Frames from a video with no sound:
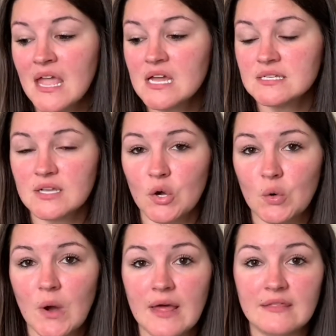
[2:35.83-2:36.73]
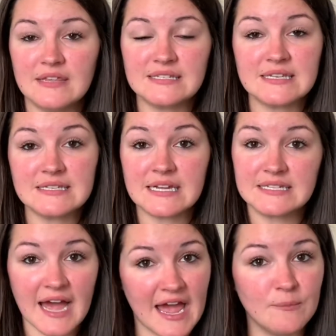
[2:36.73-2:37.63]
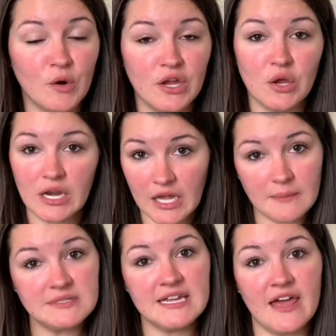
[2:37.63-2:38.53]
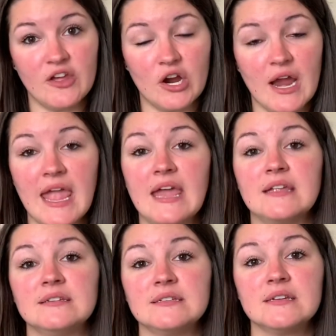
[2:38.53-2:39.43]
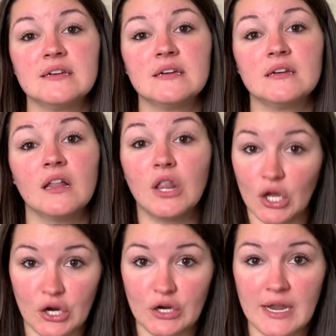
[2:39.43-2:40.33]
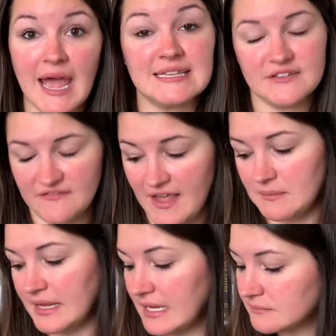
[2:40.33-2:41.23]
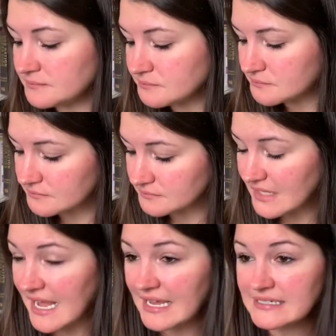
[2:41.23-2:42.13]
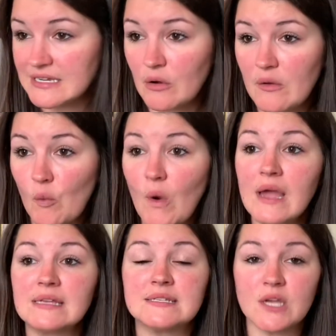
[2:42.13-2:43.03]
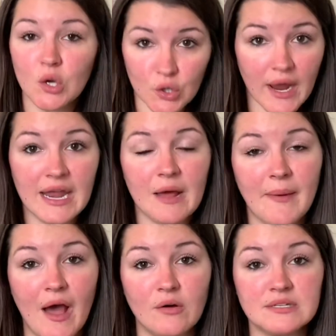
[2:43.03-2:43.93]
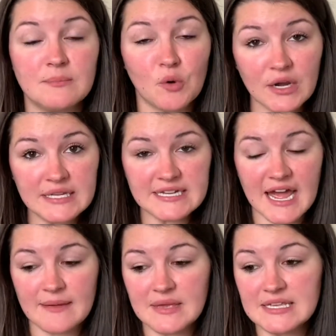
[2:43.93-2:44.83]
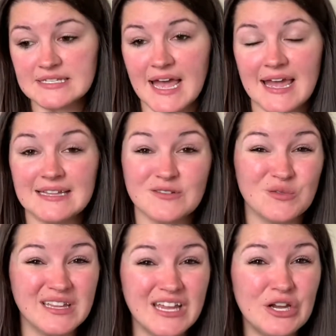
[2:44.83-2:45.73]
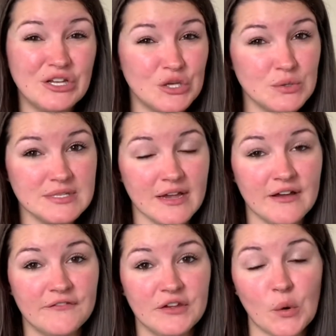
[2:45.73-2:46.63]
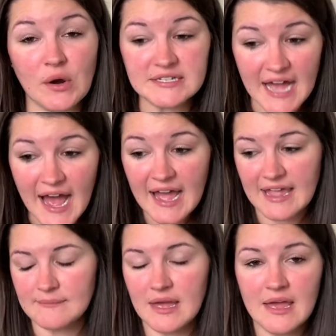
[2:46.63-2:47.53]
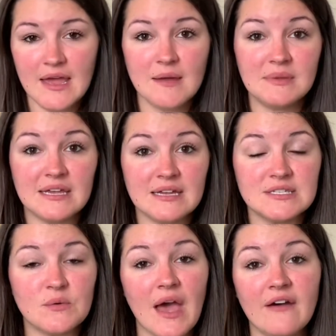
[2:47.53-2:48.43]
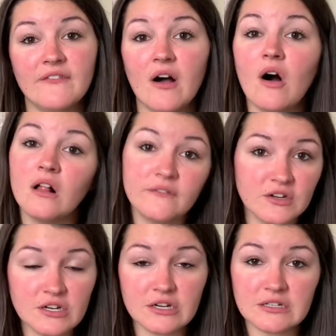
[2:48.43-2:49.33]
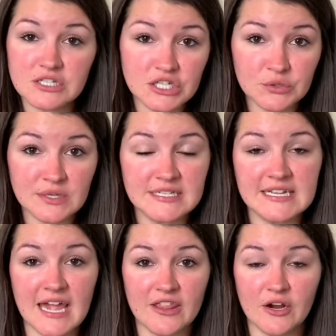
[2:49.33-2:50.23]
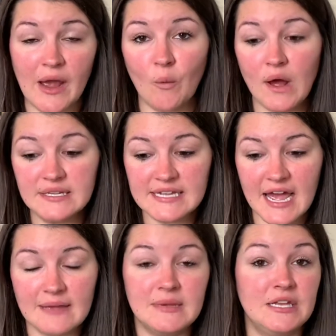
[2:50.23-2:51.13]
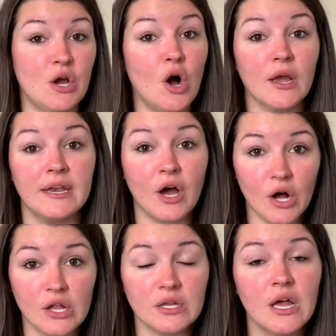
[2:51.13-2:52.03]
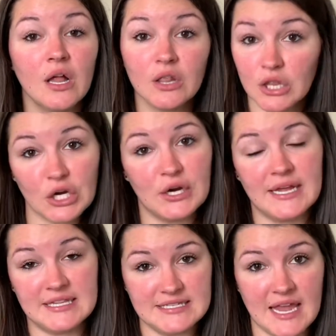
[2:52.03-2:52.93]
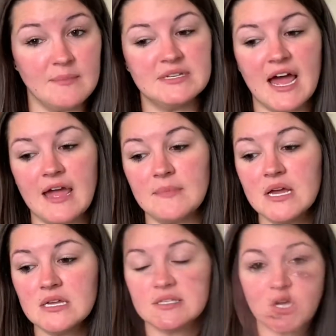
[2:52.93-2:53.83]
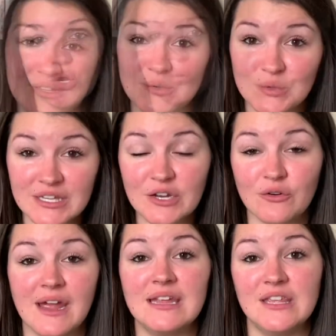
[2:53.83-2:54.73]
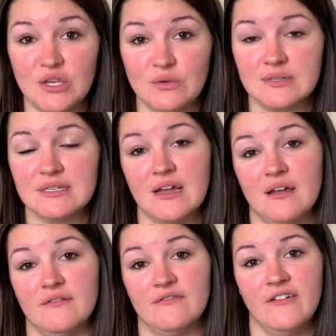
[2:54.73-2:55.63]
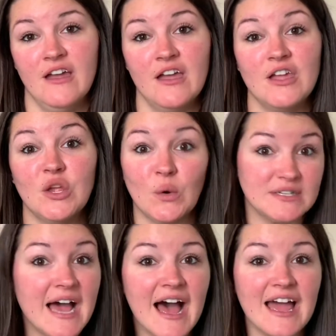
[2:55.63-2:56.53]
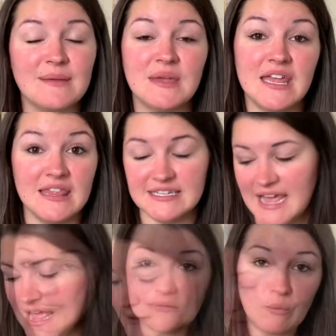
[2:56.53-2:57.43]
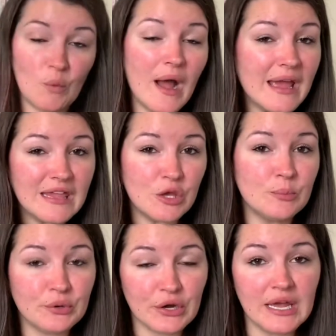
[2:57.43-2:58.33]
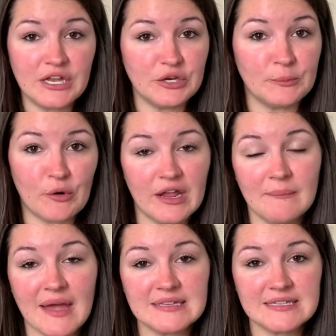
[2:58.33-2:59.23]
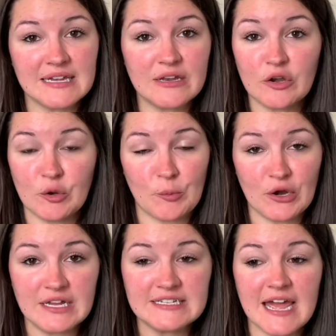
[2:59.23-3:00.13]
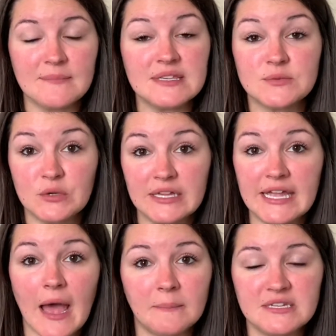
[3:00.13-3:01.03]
So this is a time where you can come together and learn as a family. And what is so great about morning time is that it's a really good use of your time because you have all of your children together at one time and y'all can all learn at the same time. So it's a really great use of your time in the day. What you put in your morning basket and your morning time is really up to